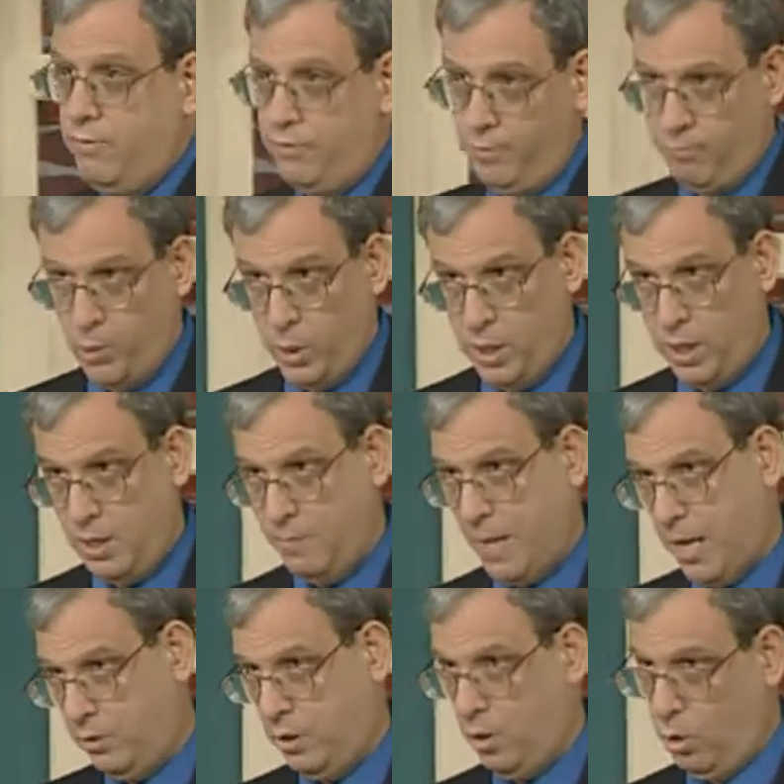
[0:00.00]
from worrying
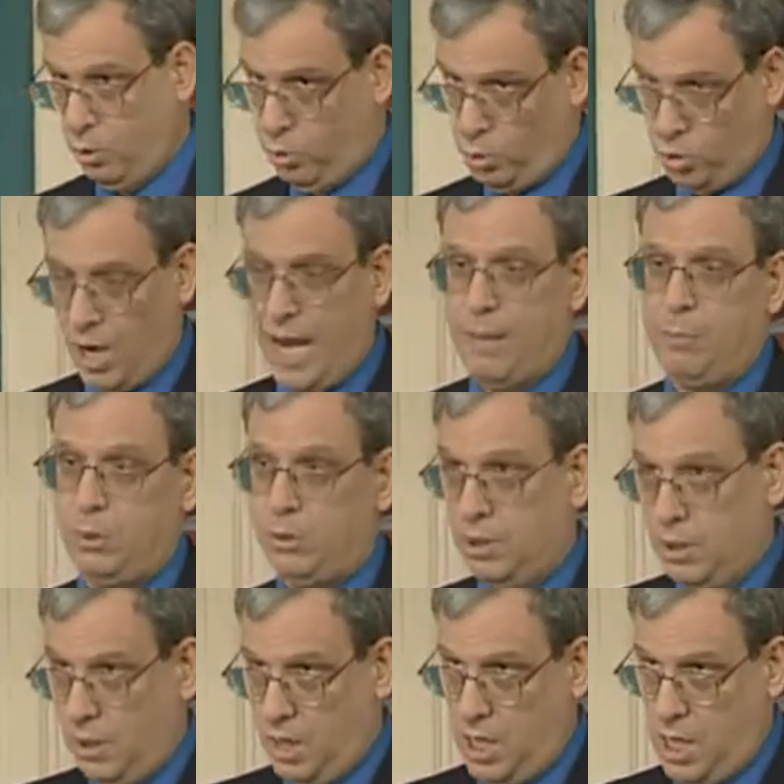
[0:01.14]
about the old tribal
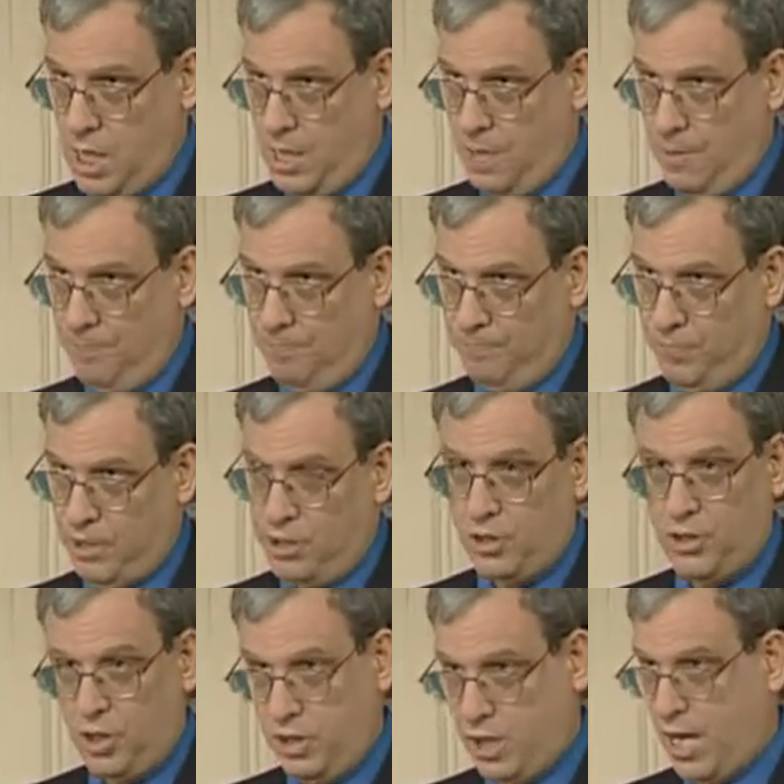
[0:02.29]

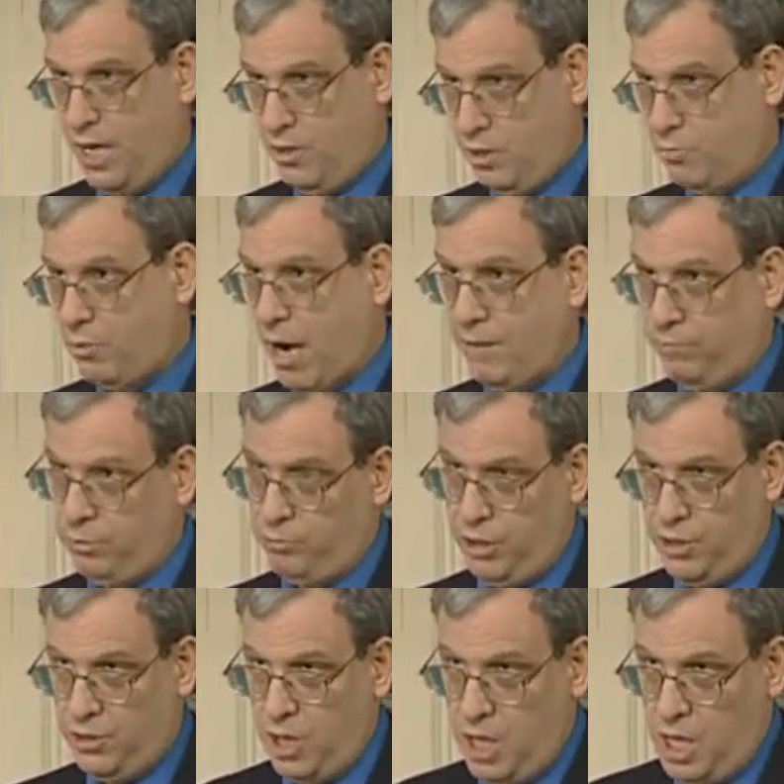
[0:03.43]
discontent and
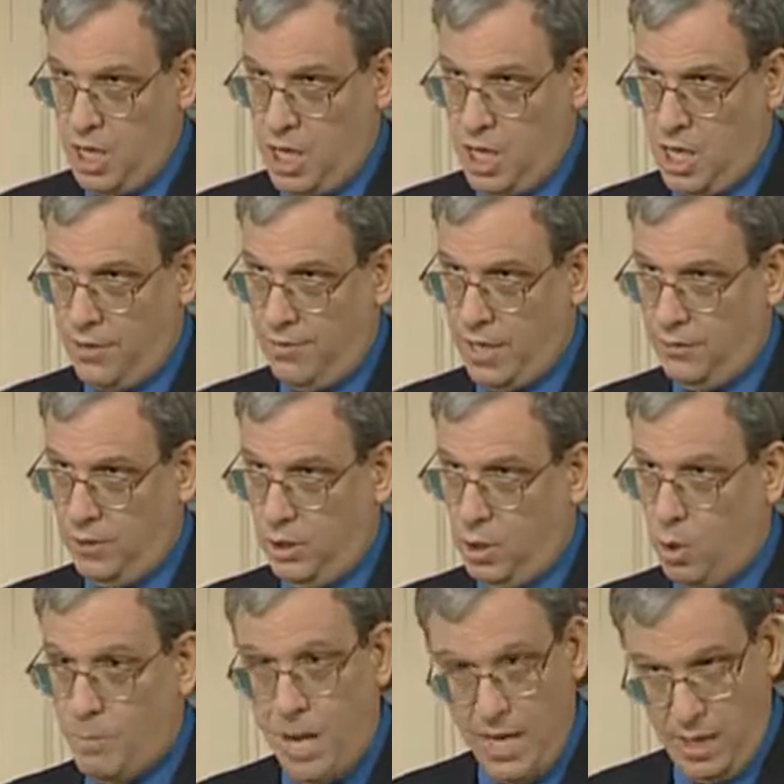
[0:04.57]
rivalries that the
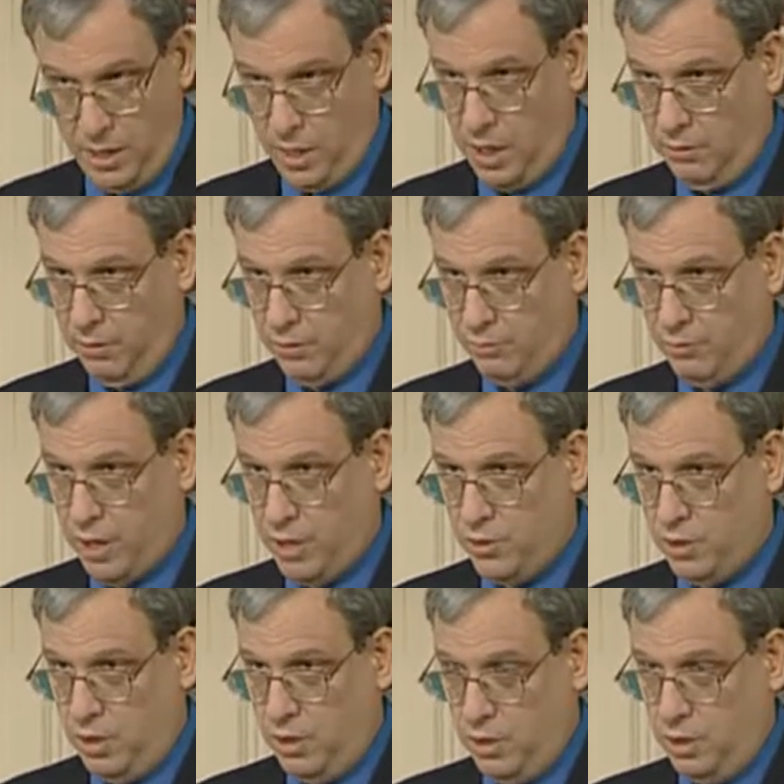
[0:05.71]
Umayyad Caliphs
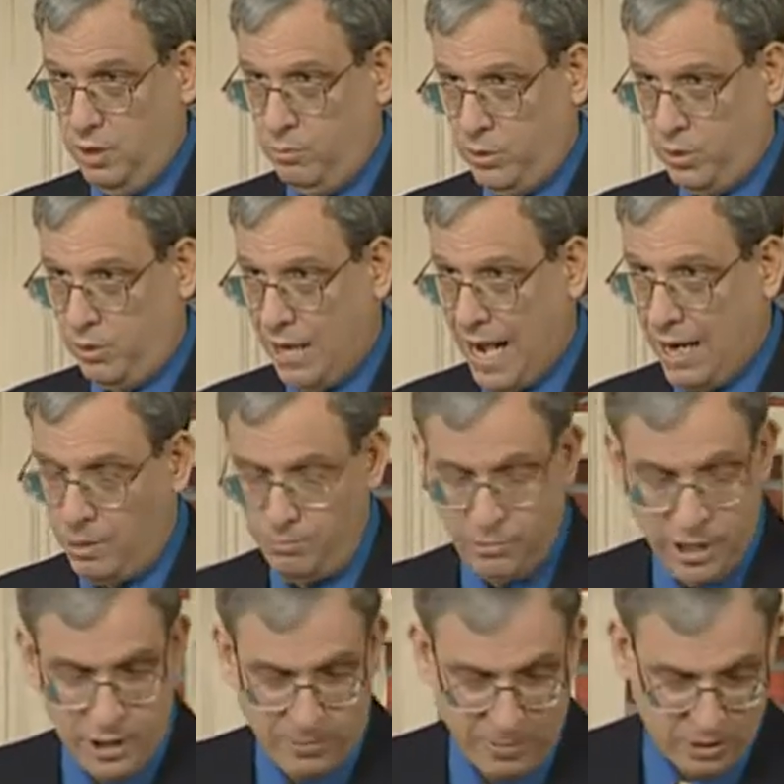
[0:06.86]
faced in dealing with their Arab
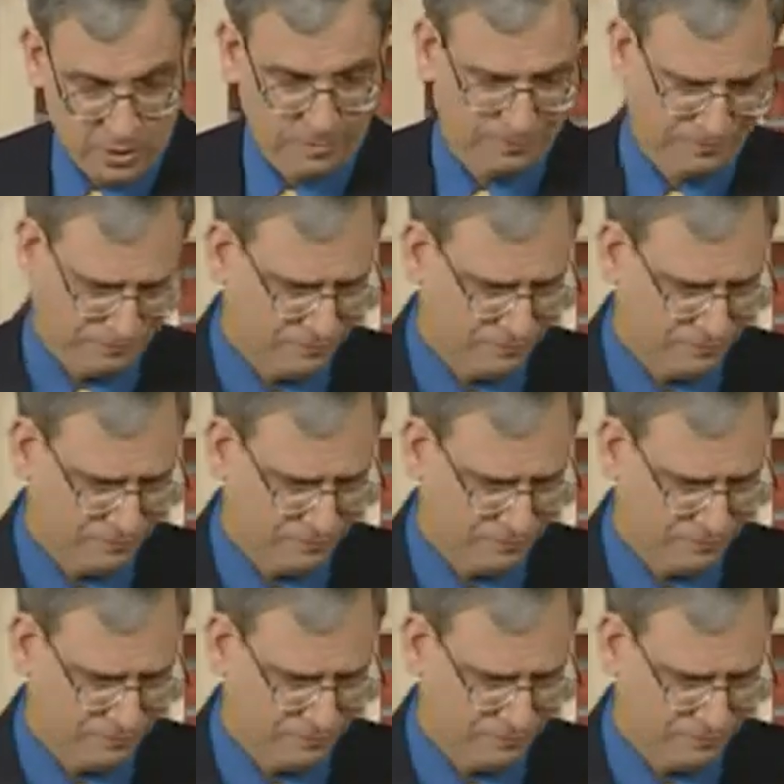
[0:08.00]
regiments.